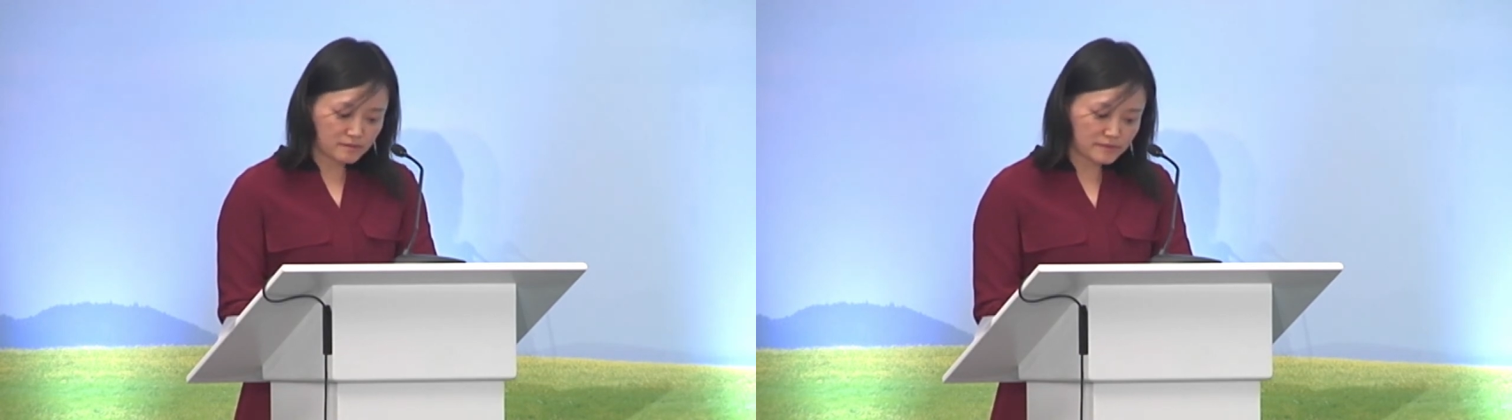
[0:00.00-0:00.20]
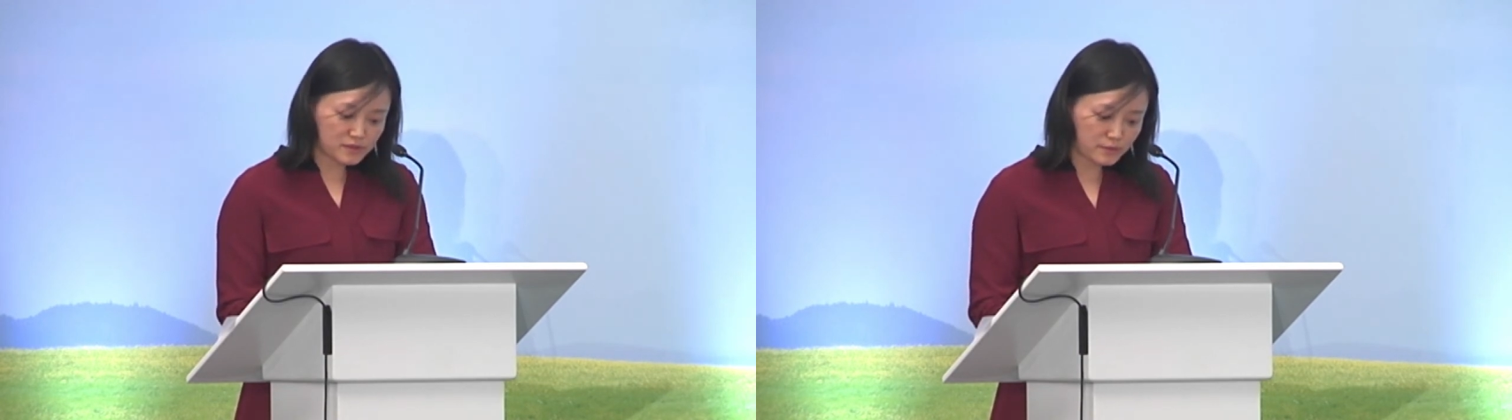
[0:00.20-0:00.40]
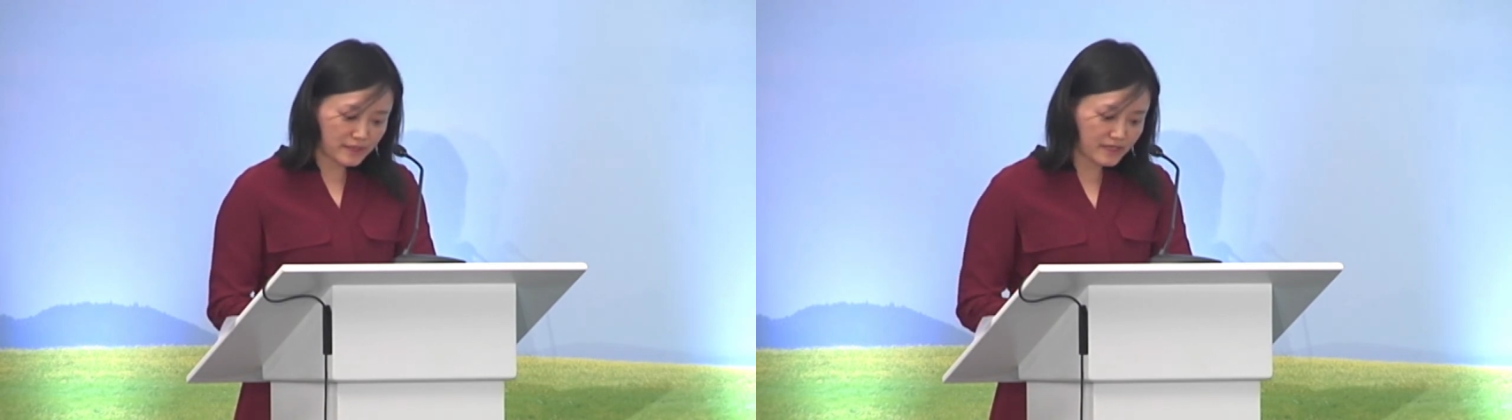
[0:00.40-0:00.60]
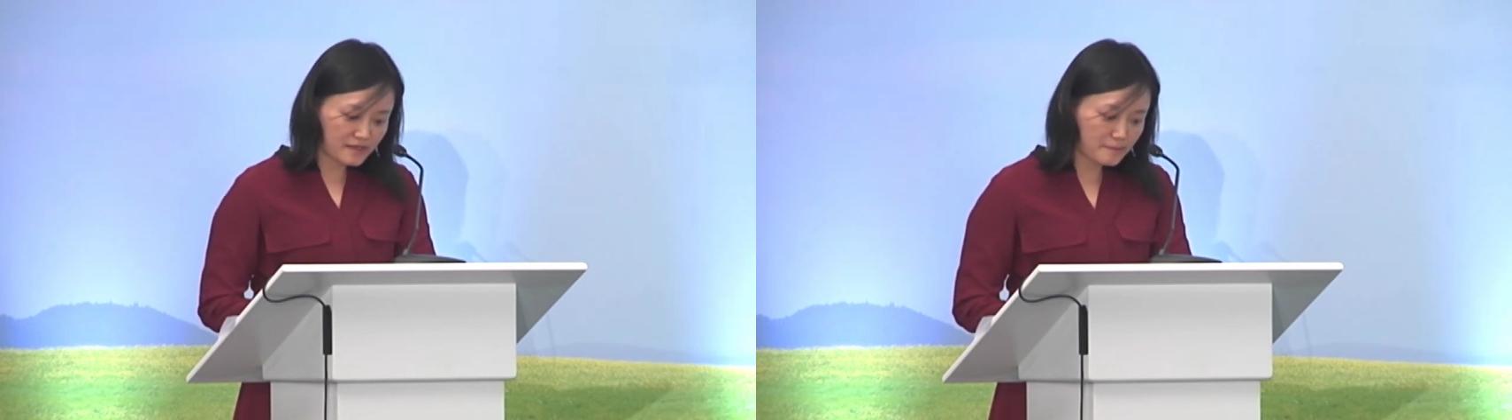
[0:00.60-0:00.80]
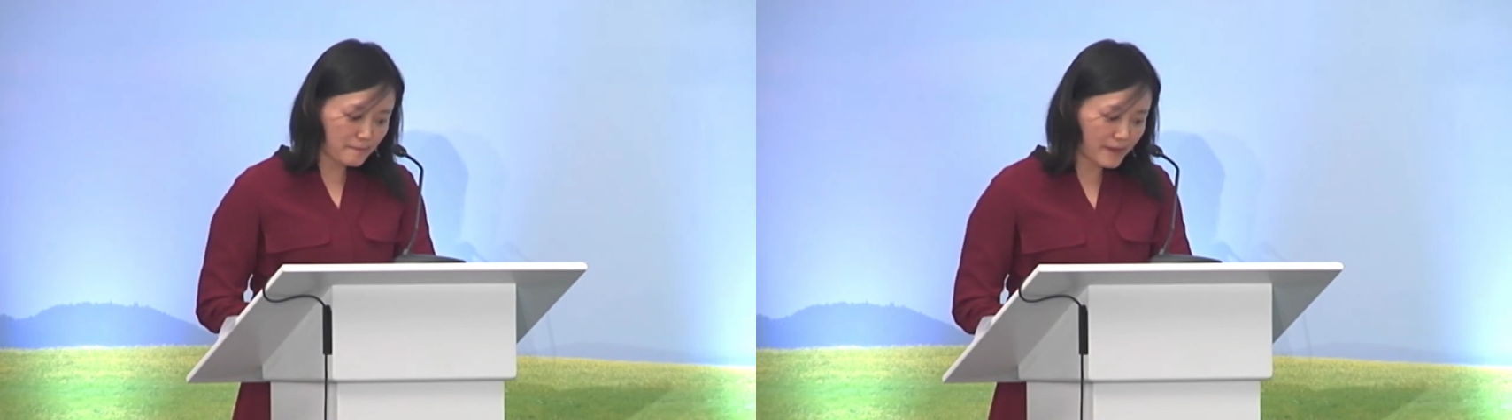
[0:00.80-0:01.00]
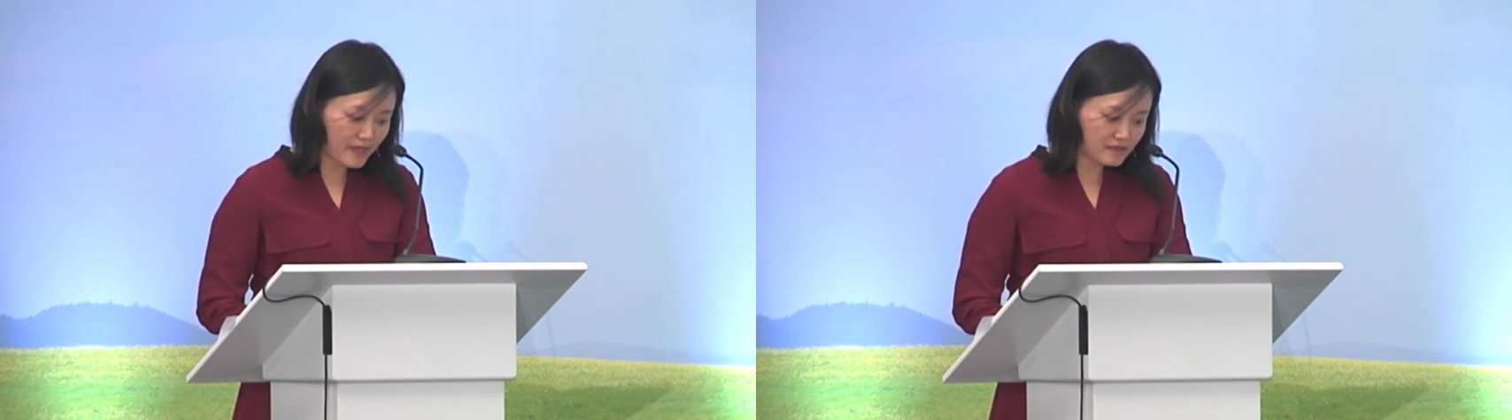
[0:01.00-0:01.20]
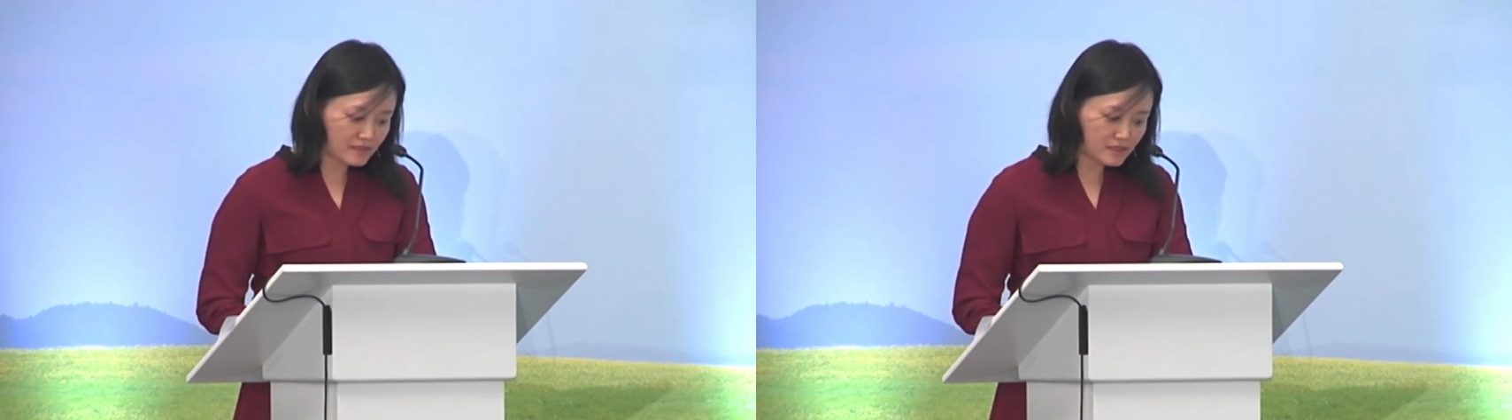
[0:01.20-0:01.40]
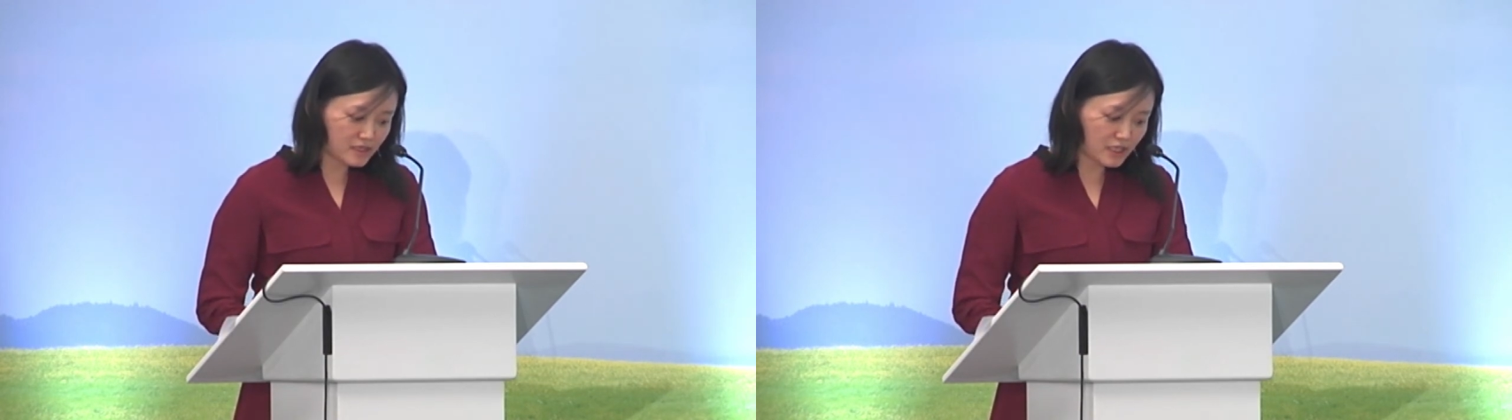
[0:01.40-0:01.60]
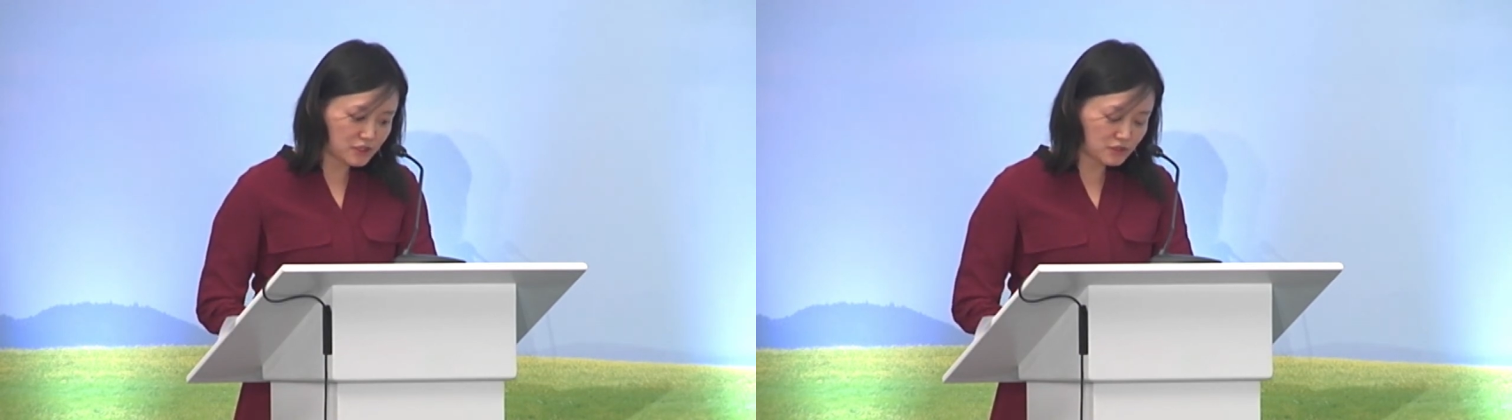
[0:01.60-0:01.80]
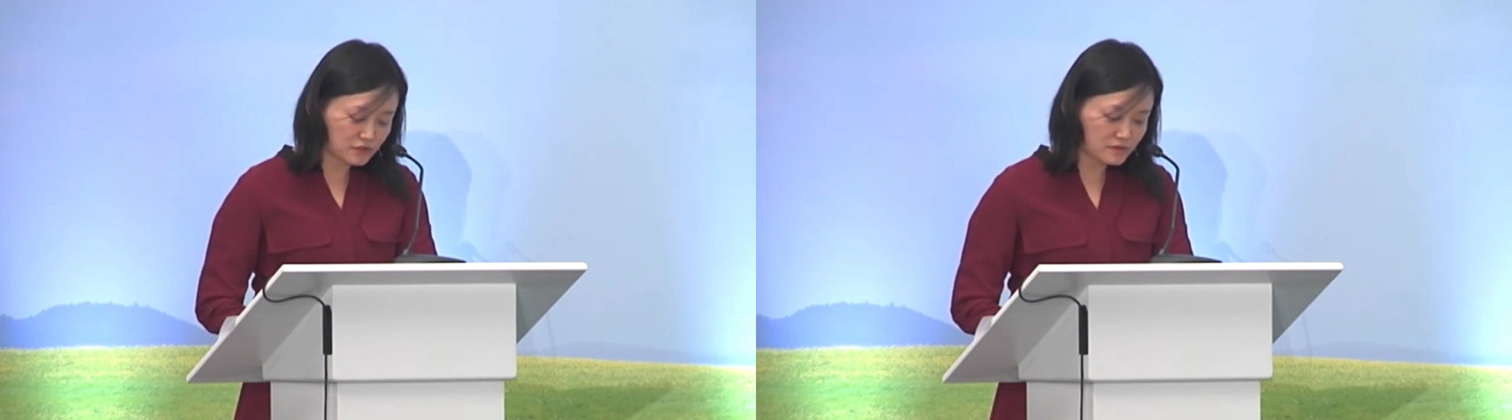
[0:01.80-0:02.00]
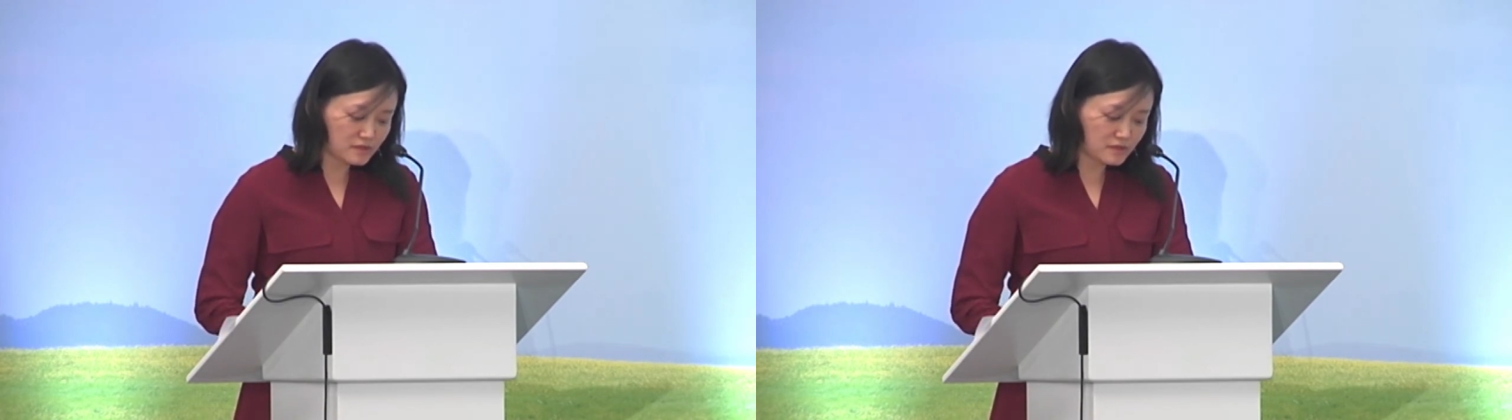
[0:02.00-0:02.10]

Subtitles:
between man and nature,